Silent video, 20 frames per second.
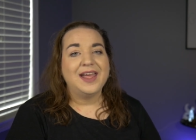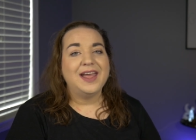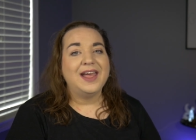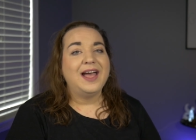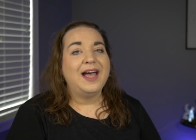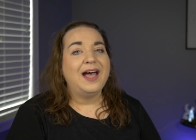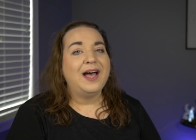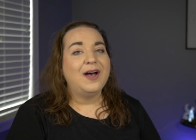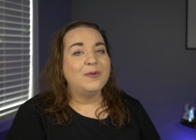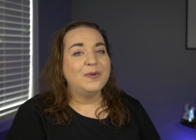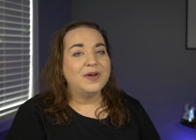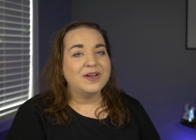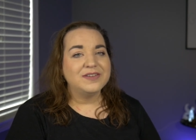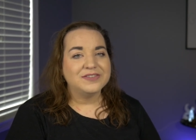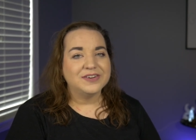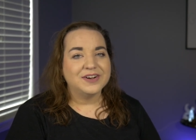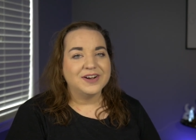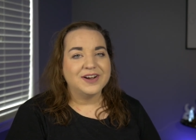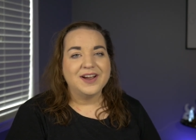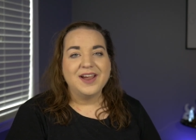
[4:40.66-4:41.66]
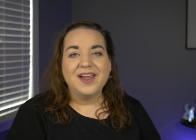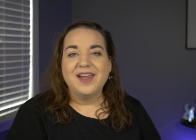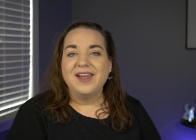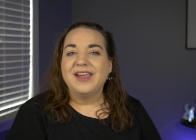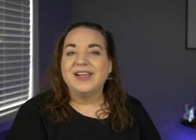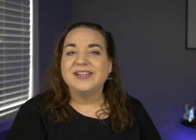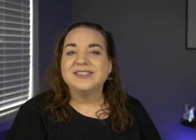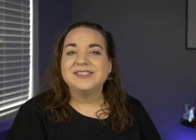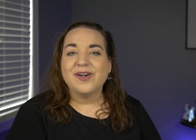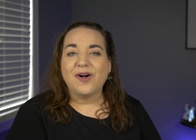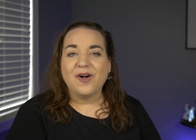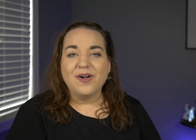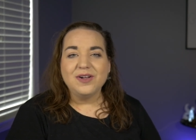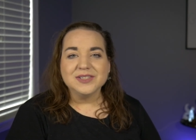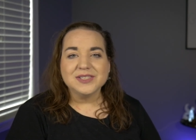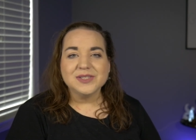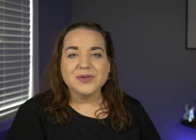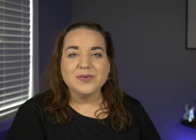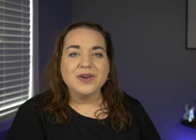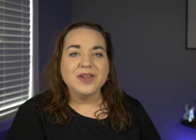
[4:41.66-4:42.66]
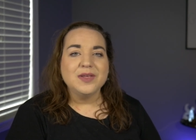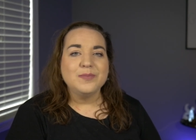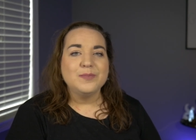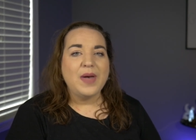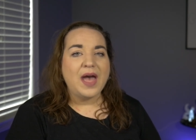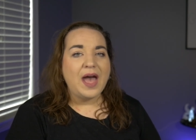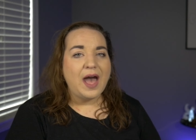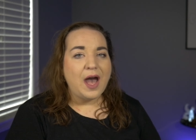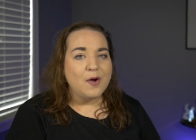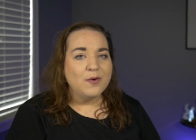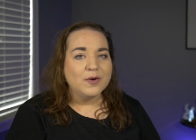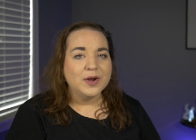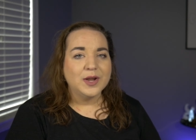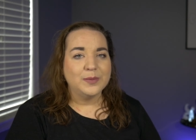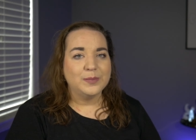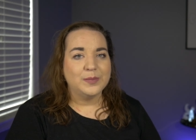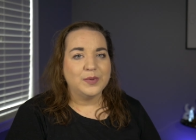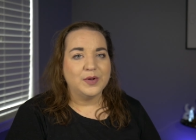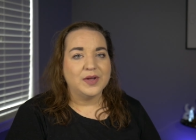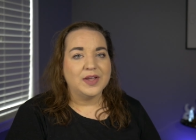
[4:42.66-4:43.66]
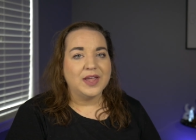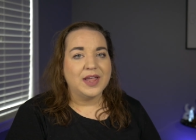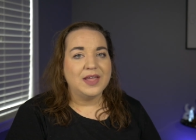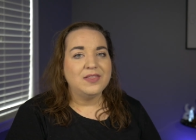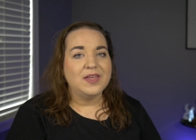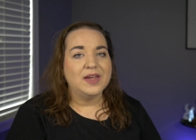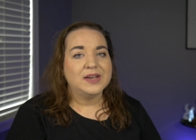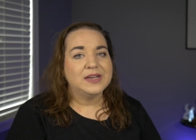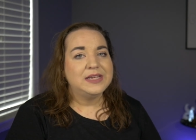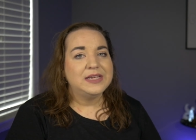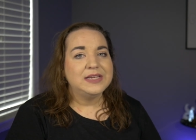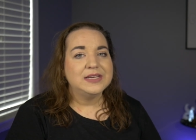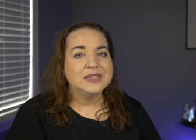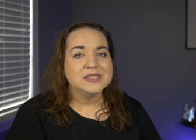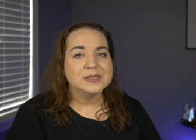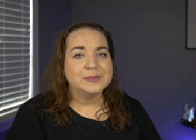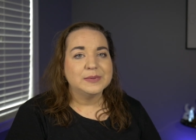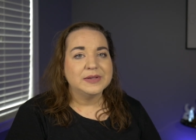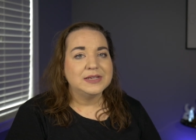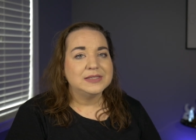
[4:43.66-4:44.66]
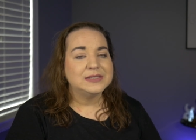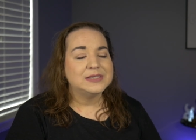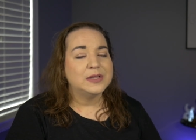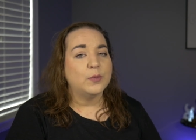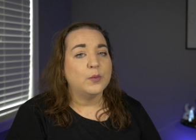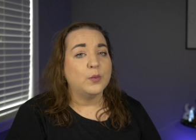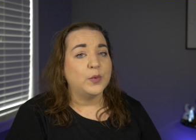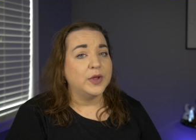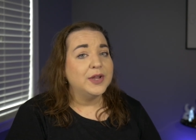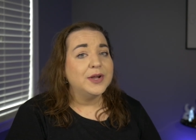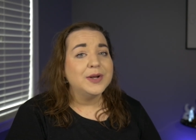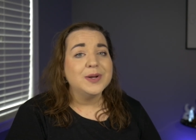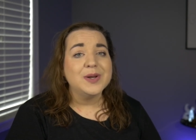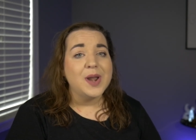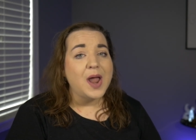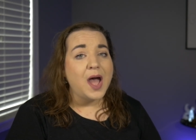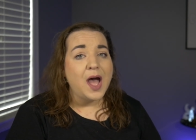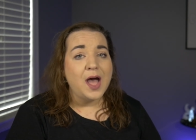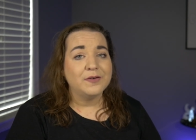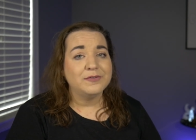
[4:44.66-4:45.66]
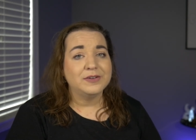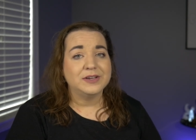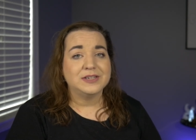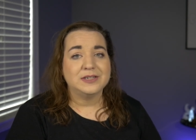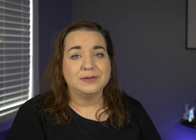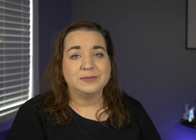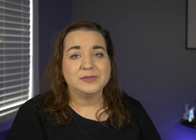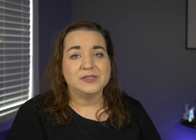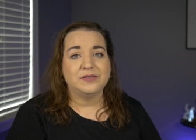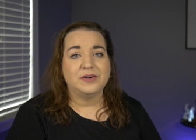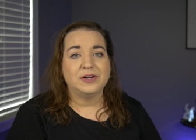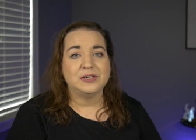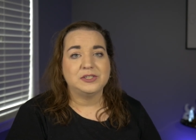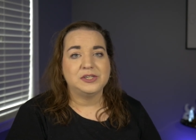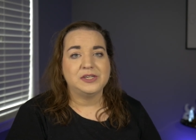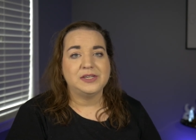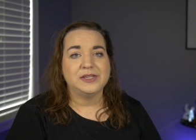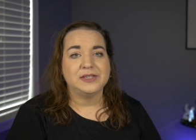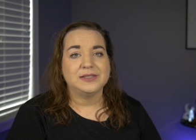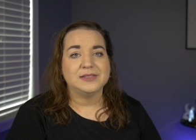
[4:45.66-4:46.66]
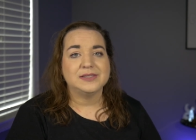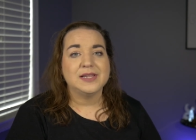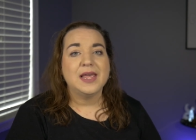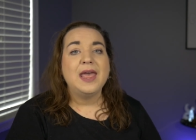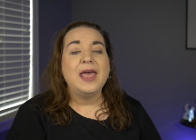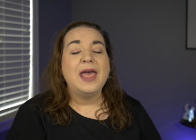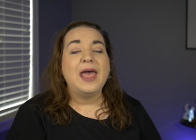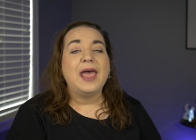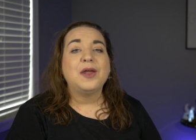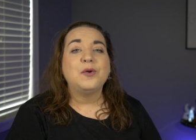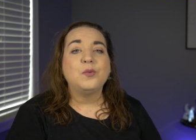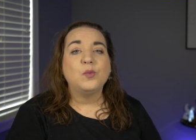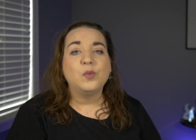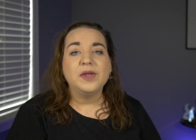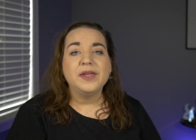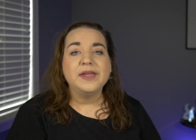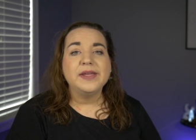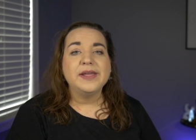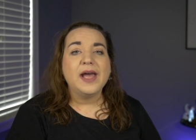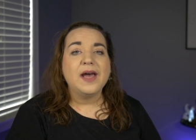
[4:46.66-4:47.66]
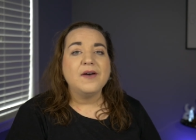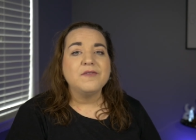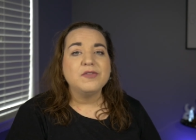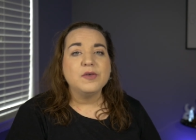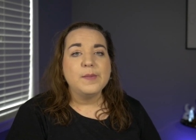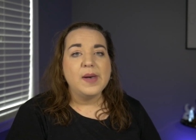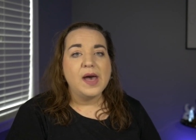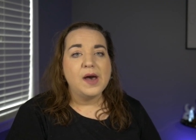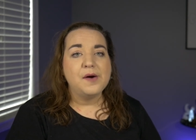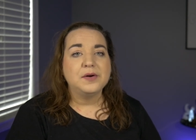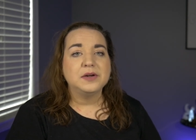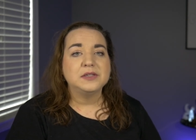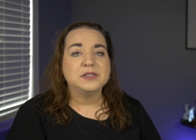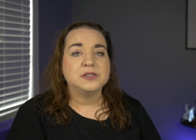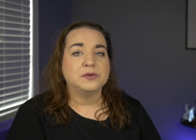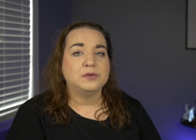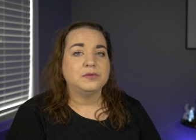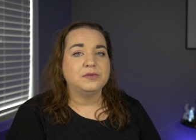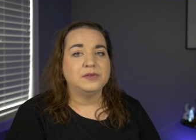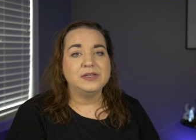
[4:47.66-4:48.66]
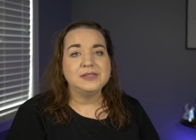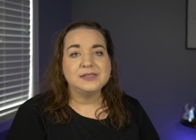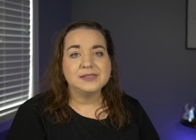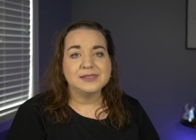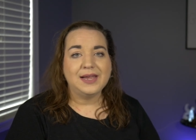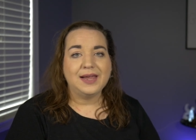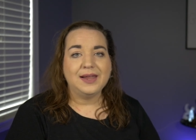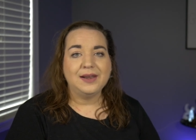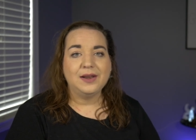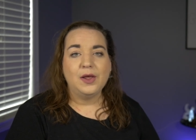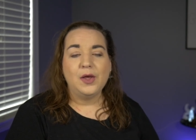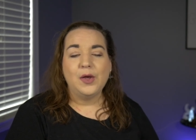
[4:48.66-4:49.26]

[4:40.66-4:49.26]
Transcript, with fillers: However, it's also an empowering book in that he explains that we're not victims of our genes, and we have the power to reset,